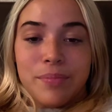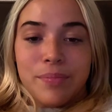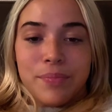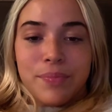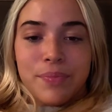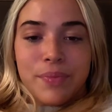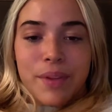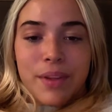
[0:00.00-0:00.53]

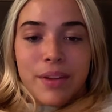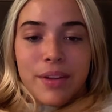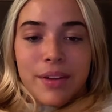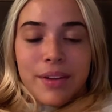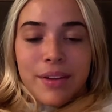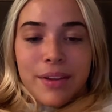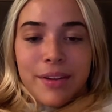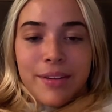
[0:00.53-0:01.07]

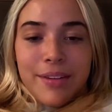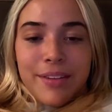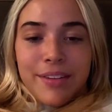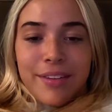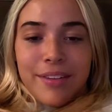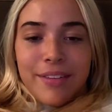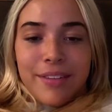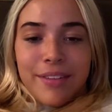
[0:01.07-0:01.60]

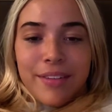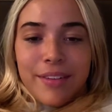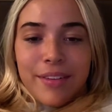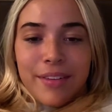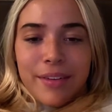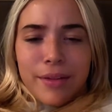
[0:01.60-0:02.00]
(silence)